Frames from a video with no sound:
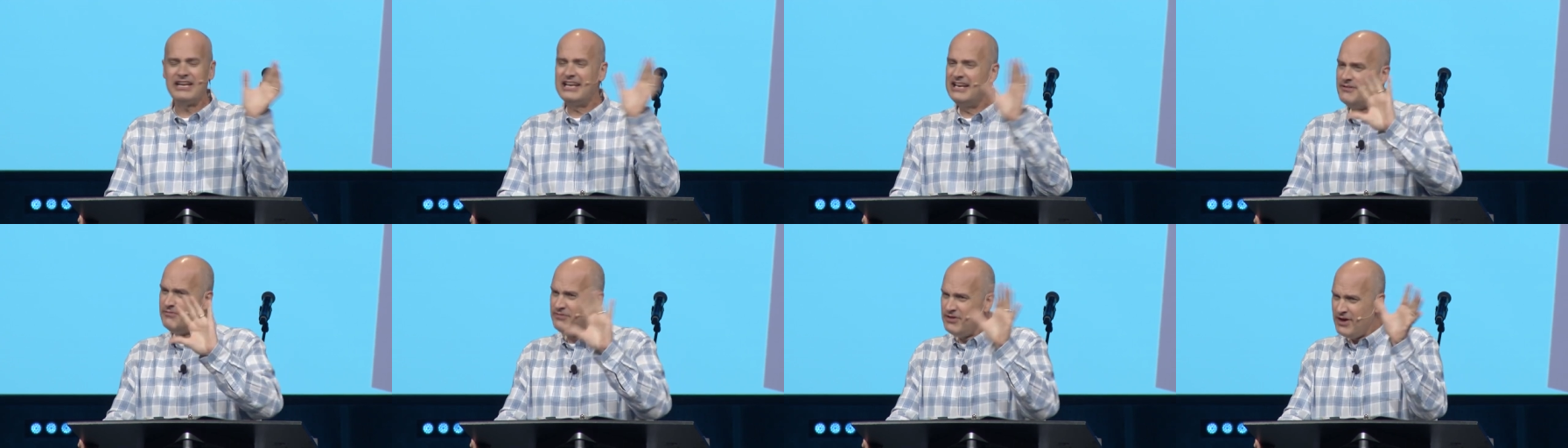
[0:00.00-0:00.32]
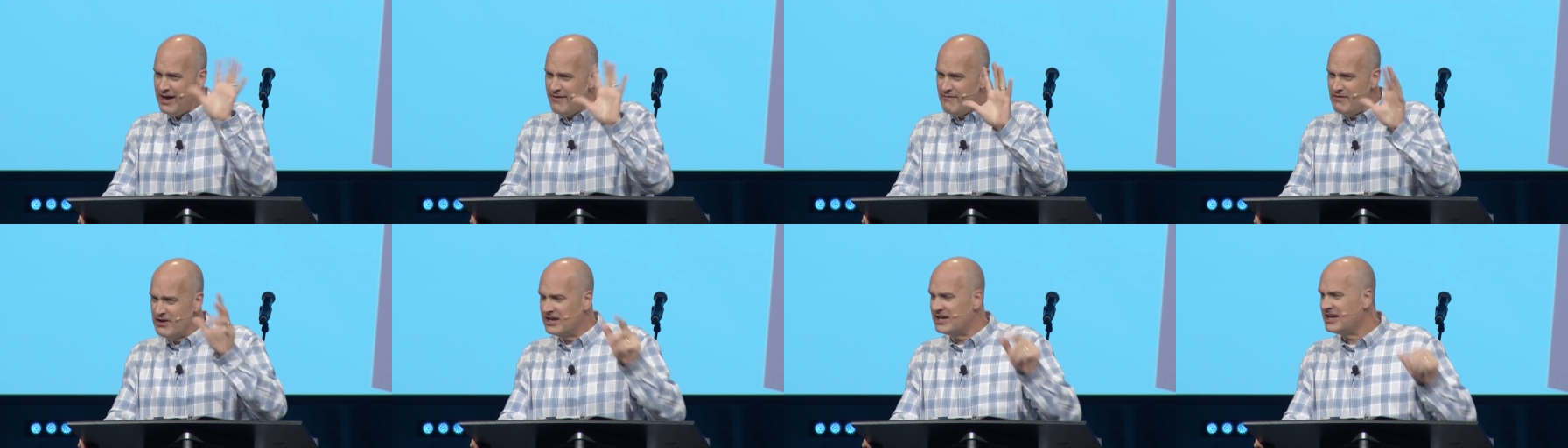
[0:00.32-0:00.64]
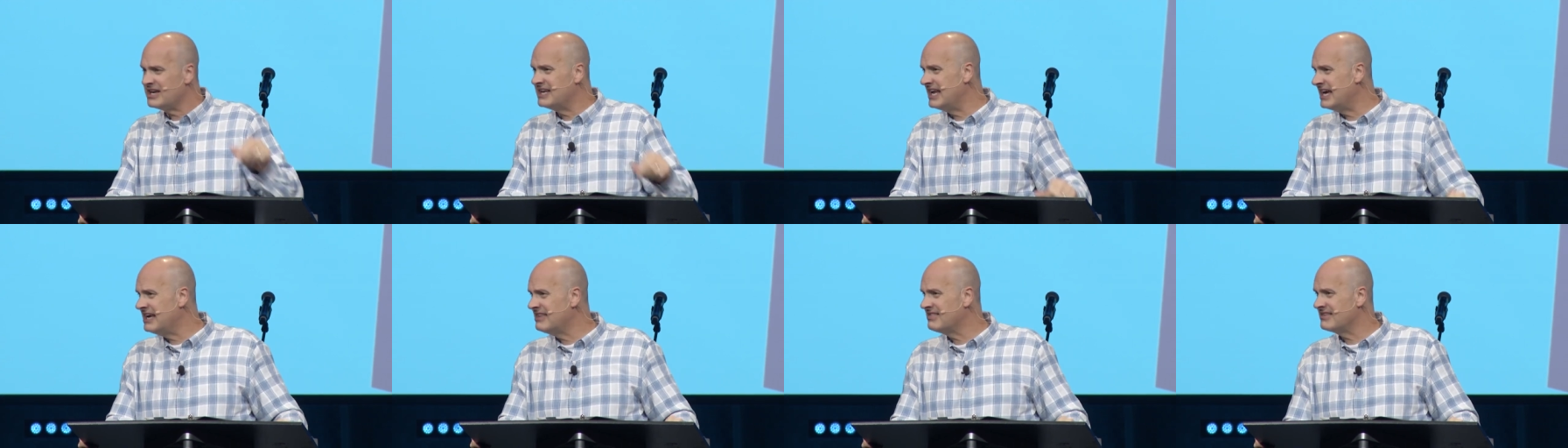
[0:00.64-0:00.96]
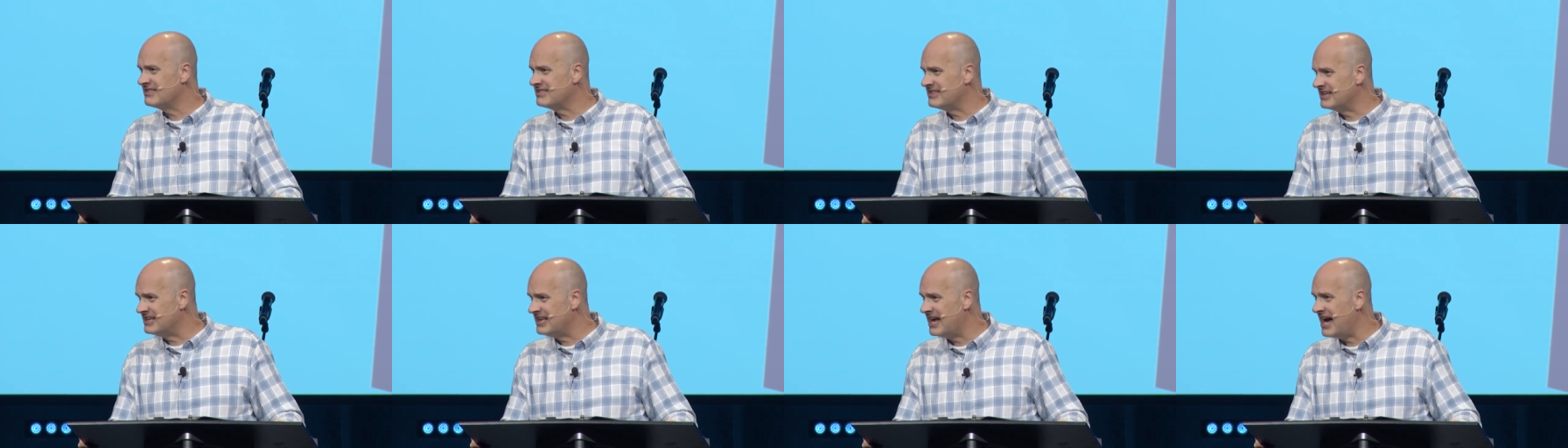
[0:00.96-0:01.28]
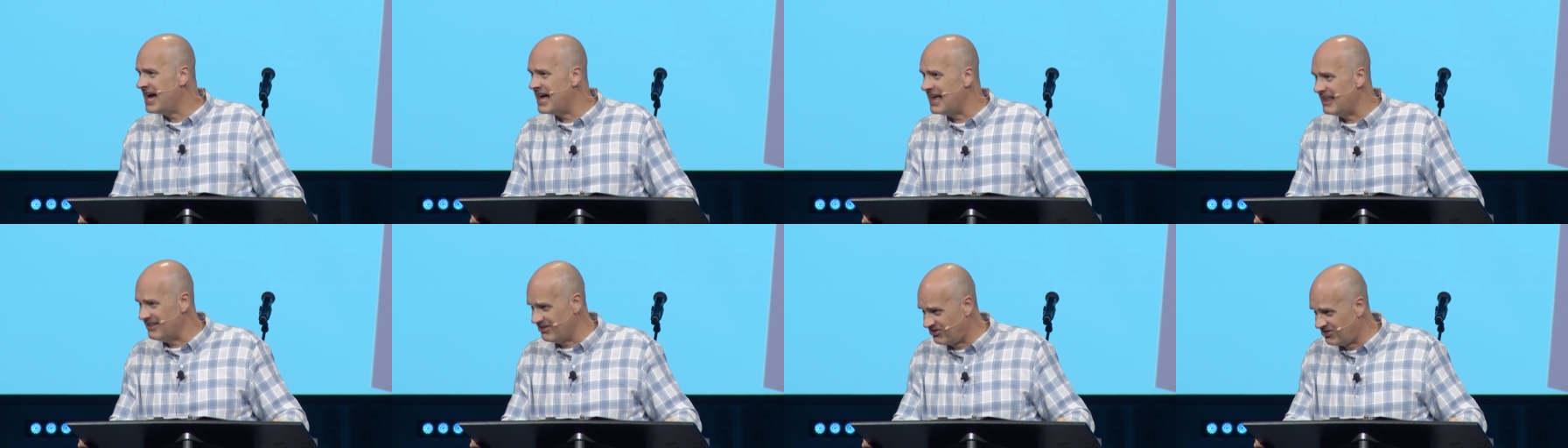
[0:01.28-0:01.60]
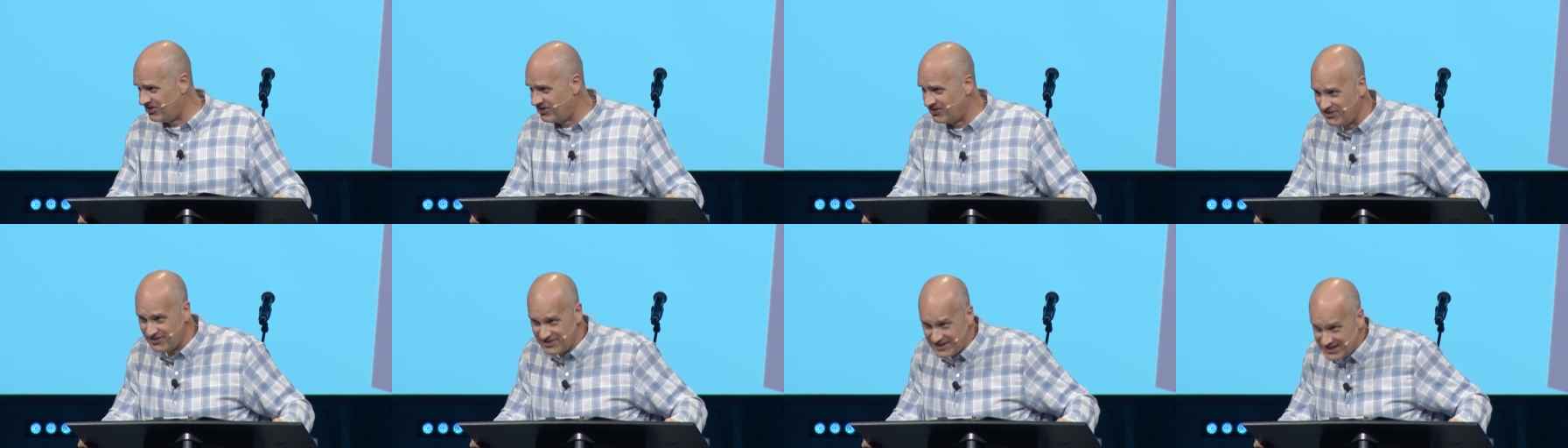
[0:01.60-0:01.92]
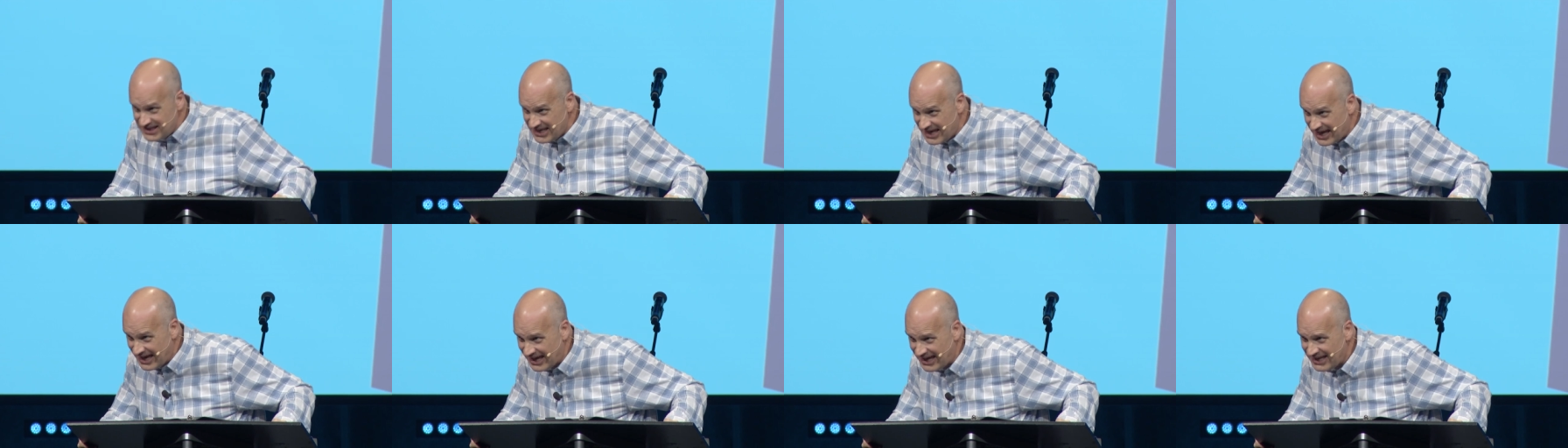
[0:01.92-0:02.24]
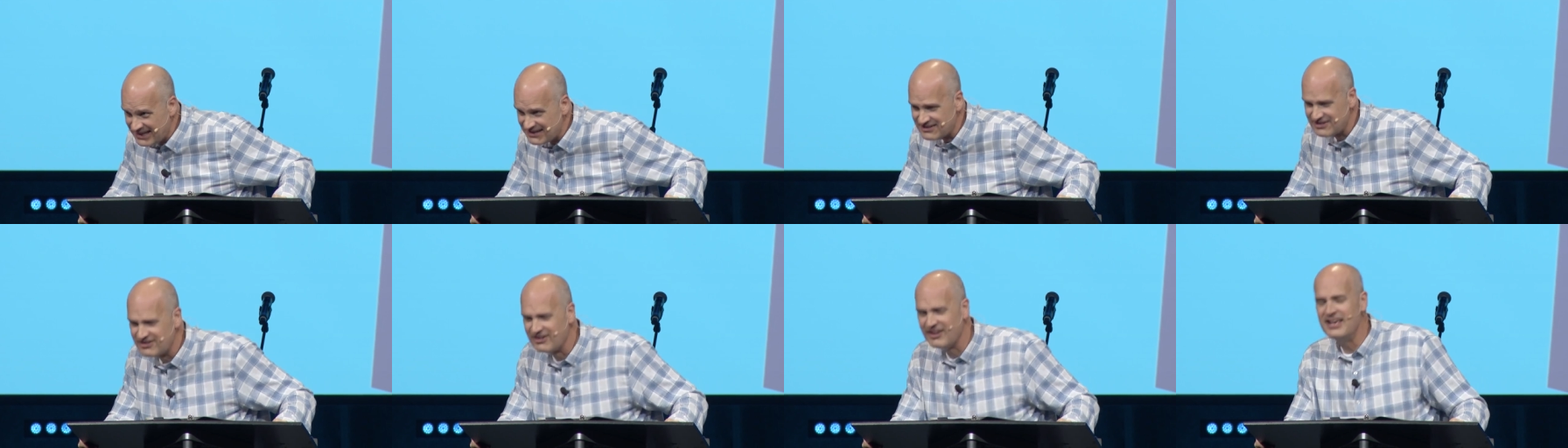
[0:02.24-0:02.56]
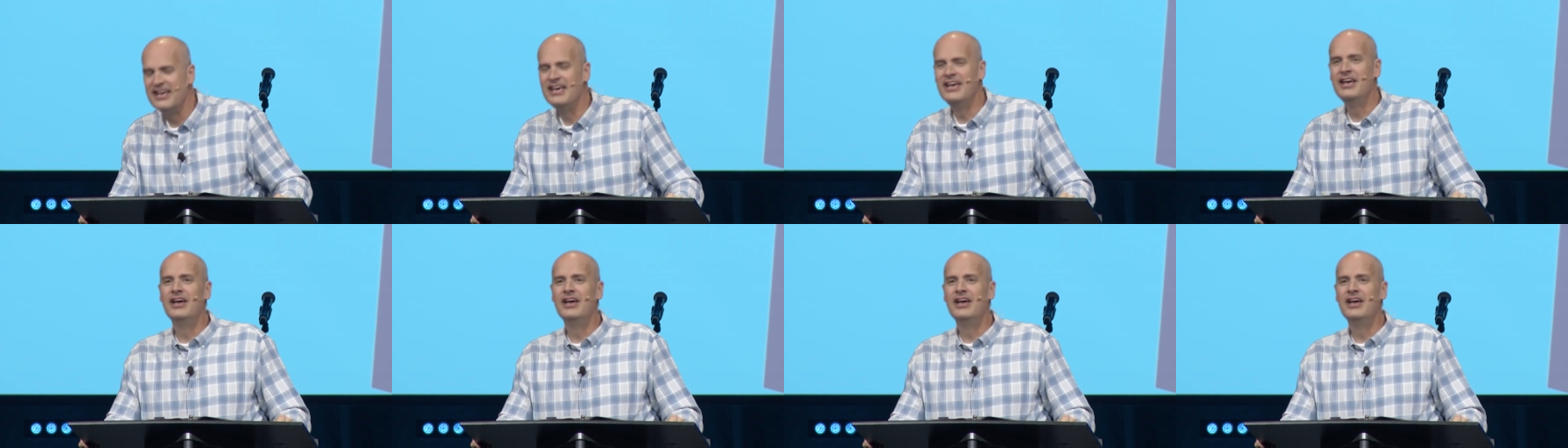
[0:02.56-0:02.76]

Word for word: And if you haven't connected the dots yet,